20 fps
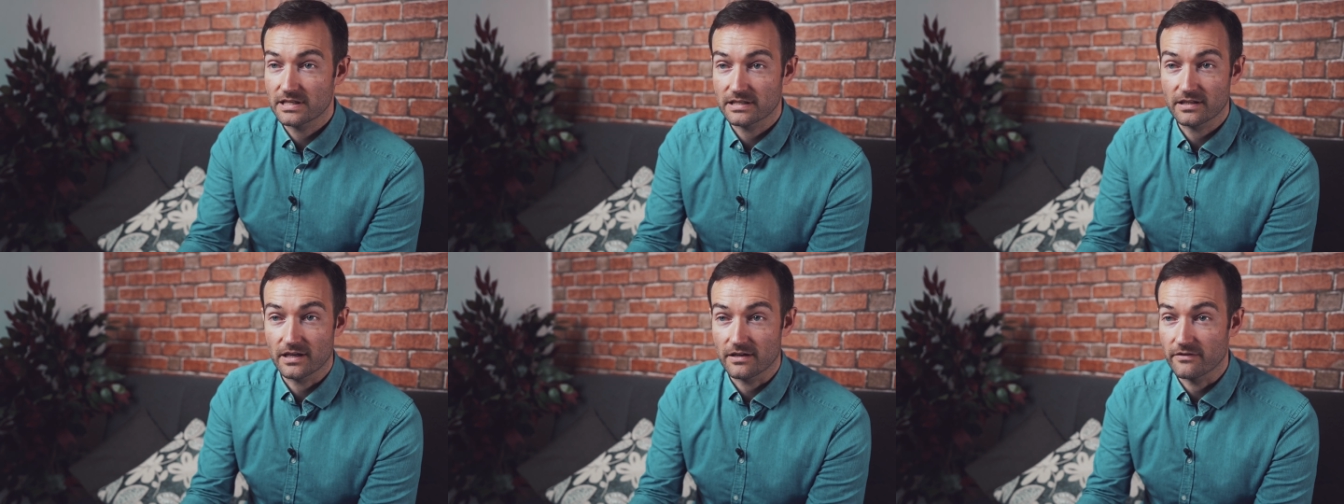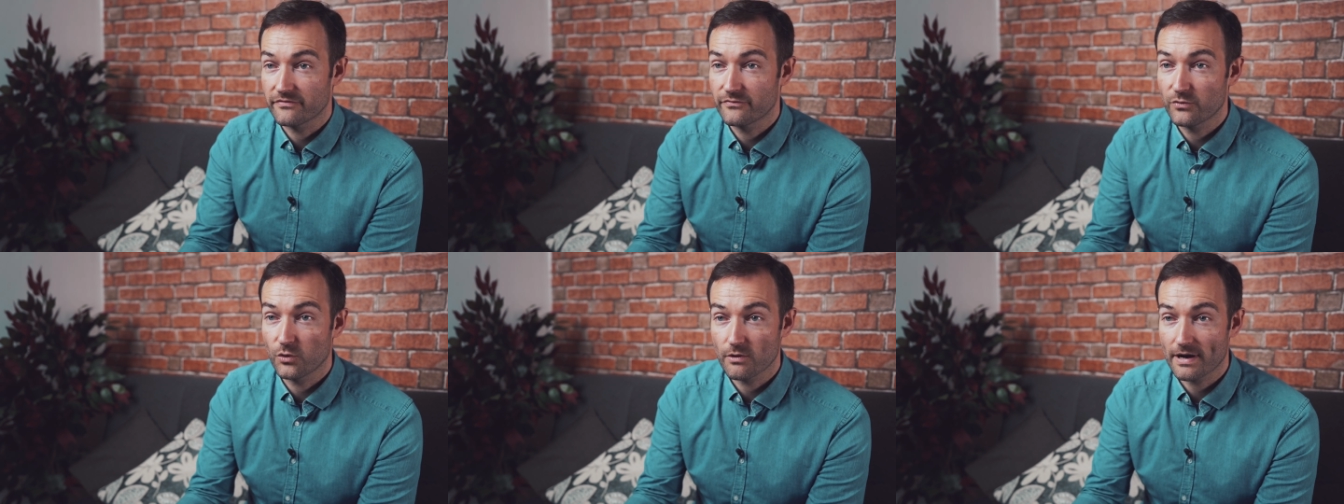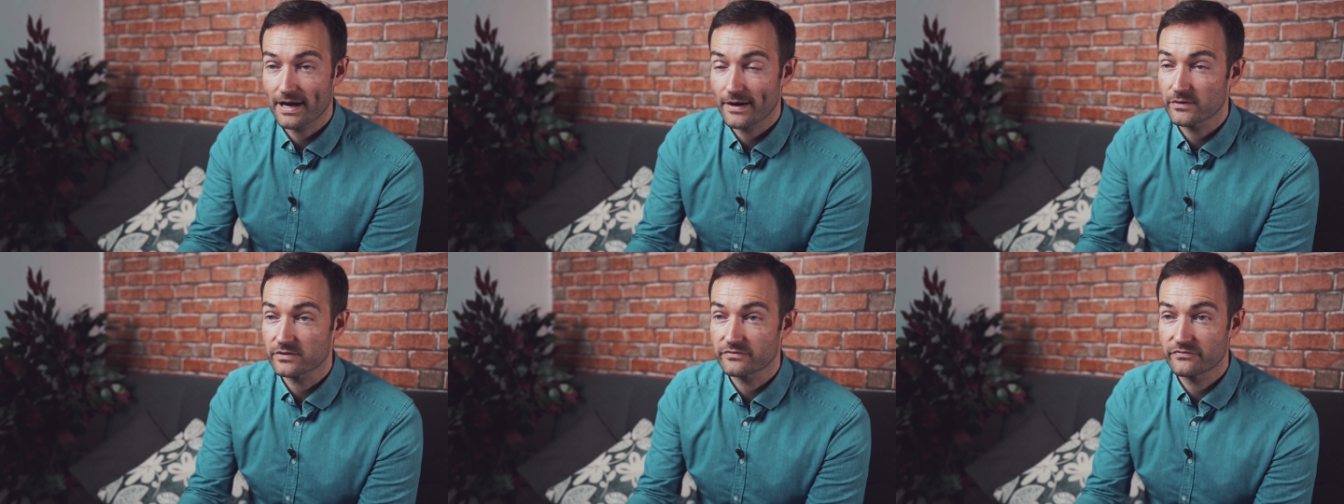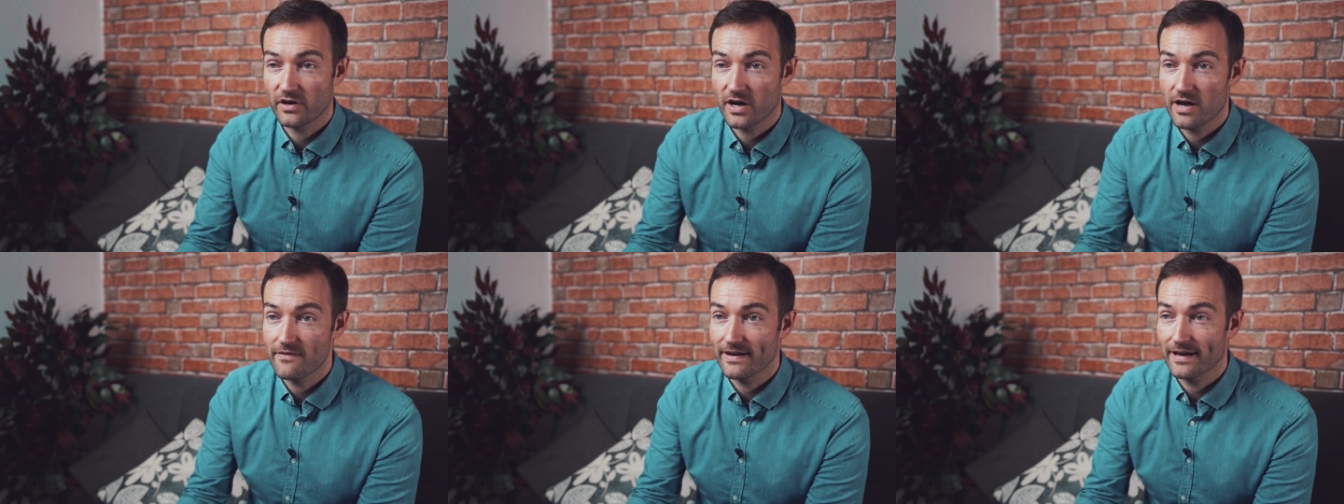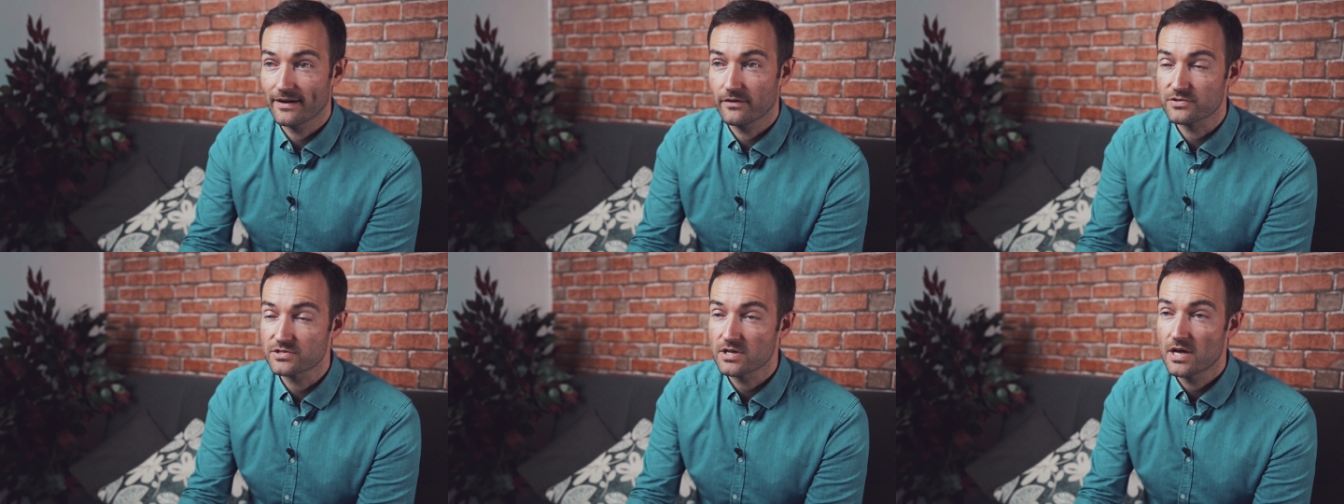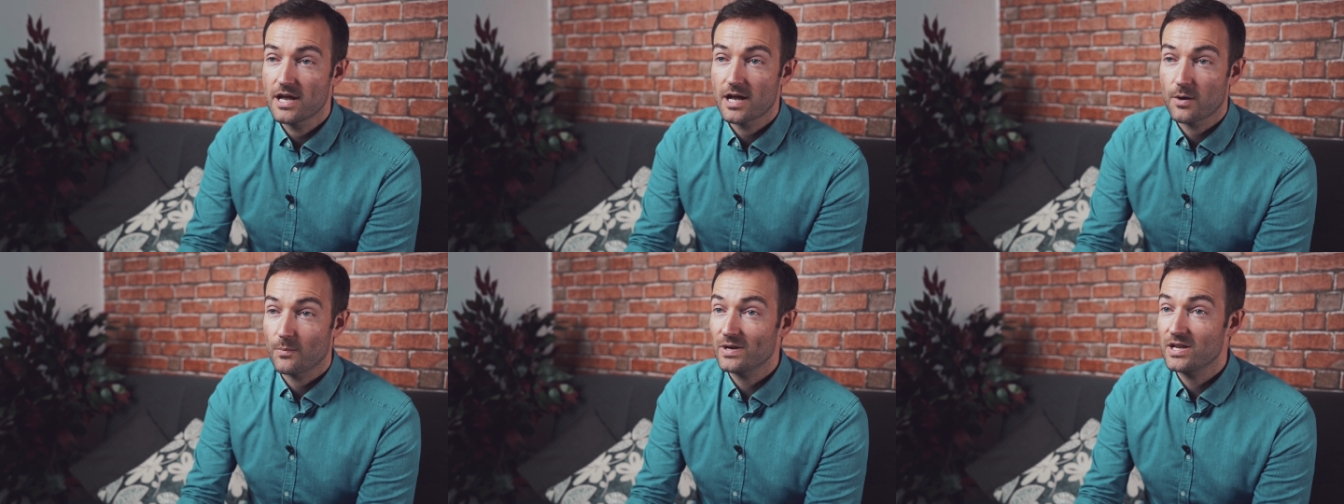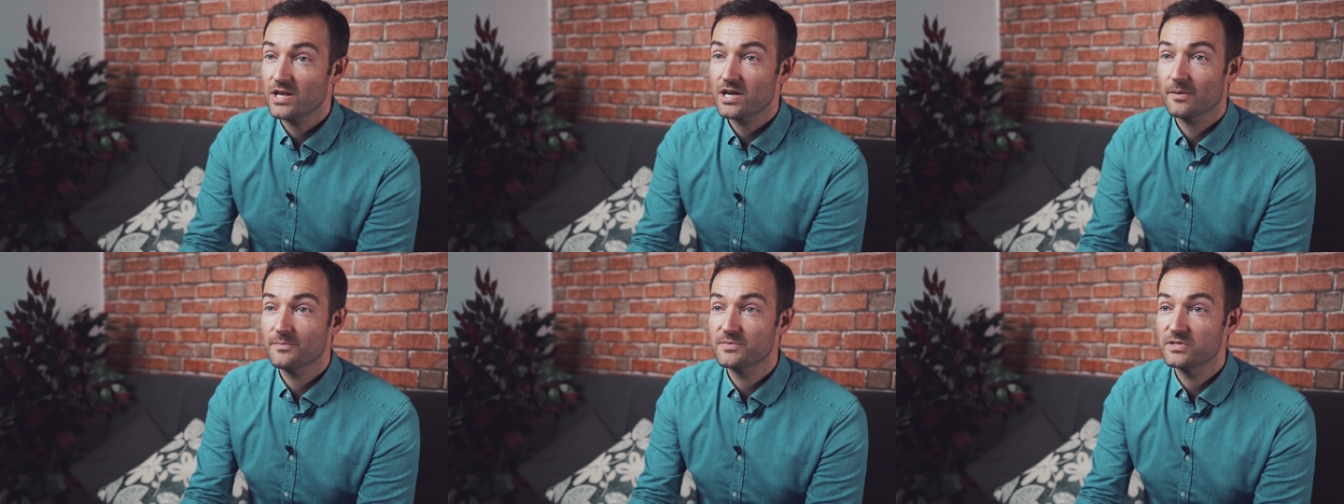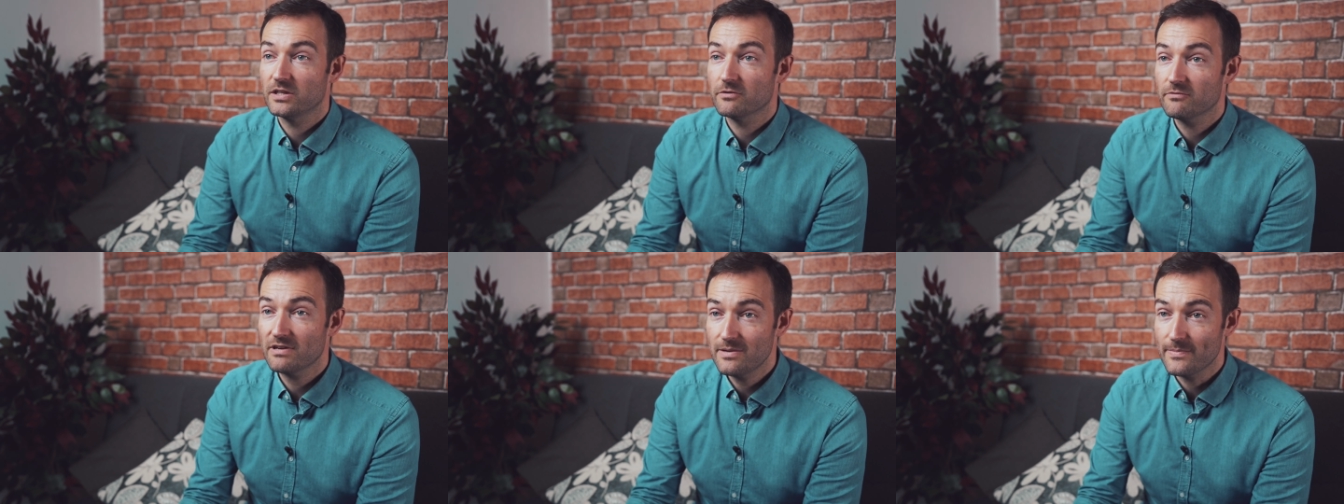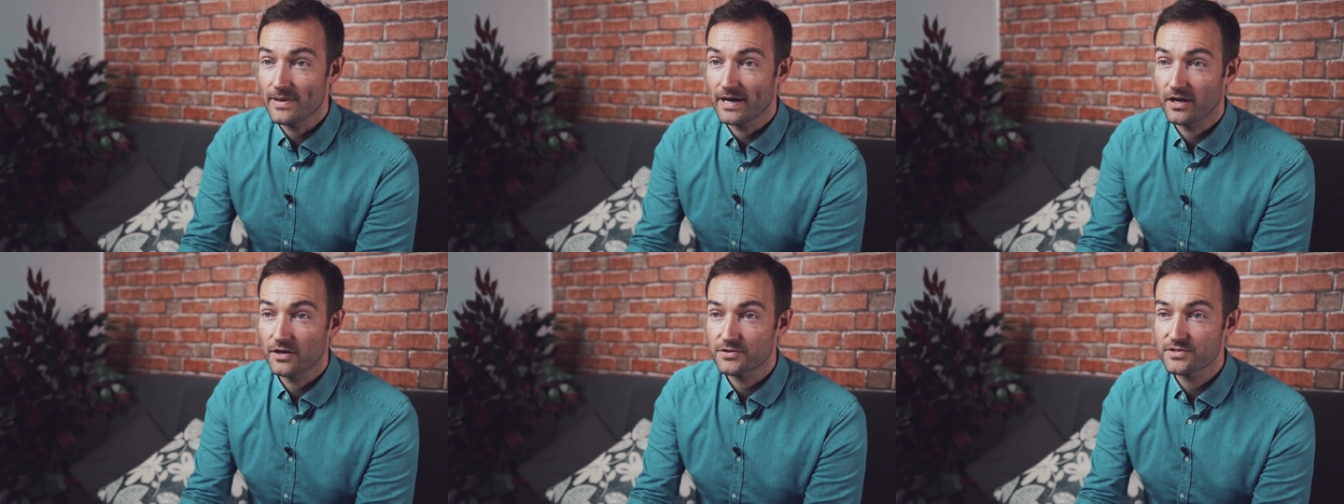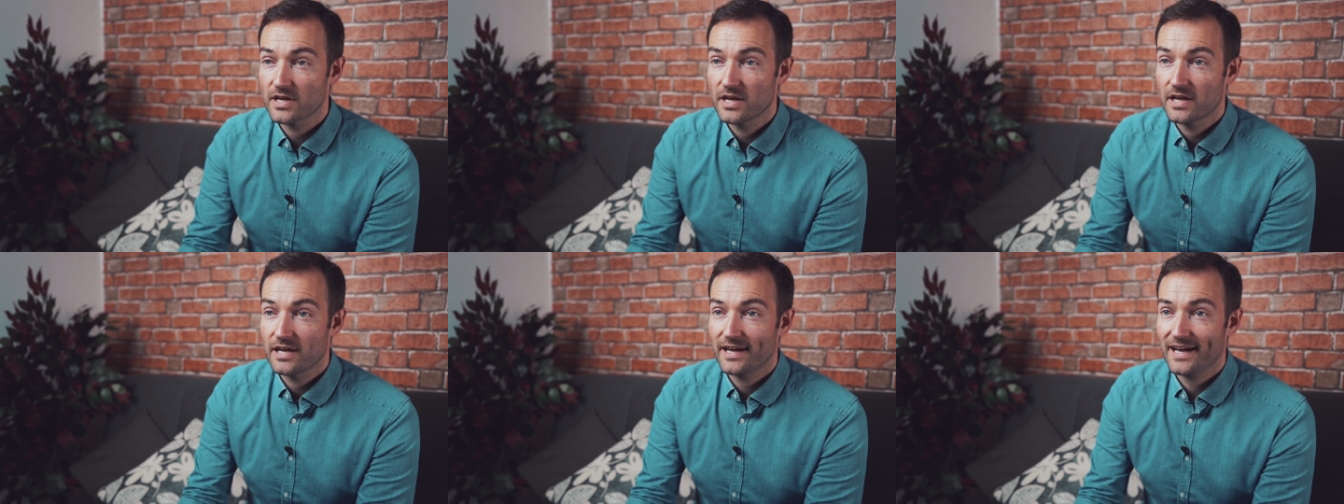you know, four hours, five hours. when you come to your emails,